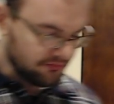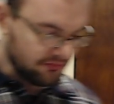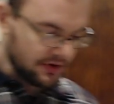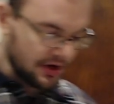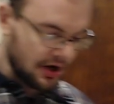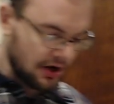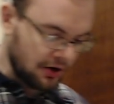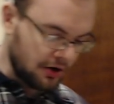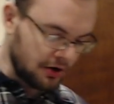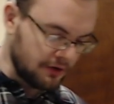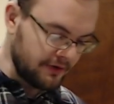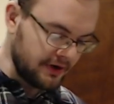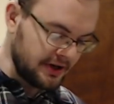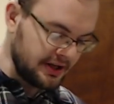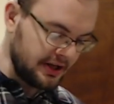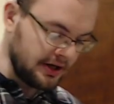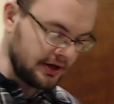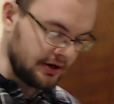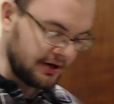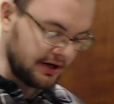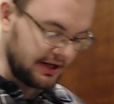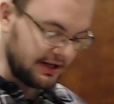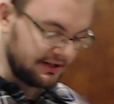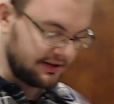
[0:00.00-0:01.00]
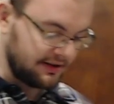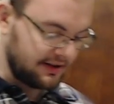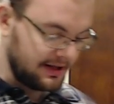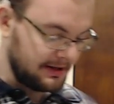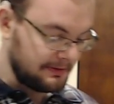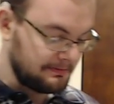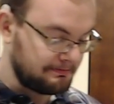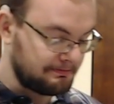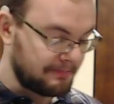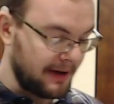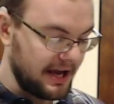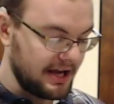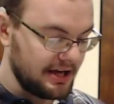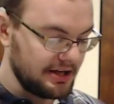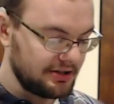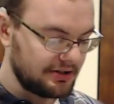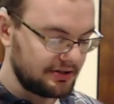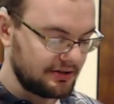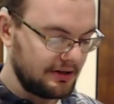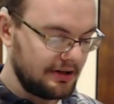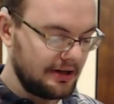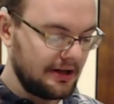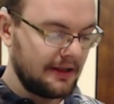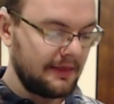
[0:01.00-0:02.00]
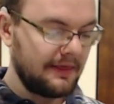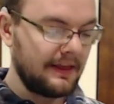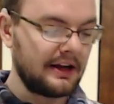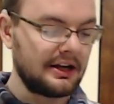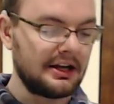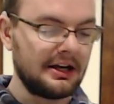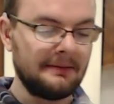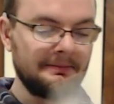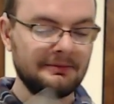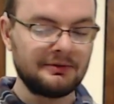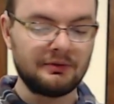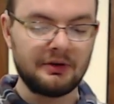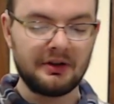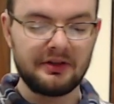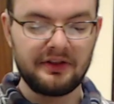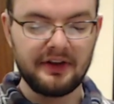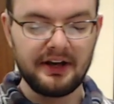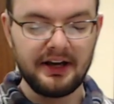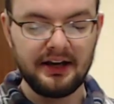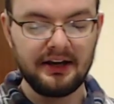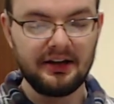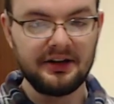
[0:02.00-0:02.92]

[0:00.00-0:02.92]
Over here is the base that comes with it.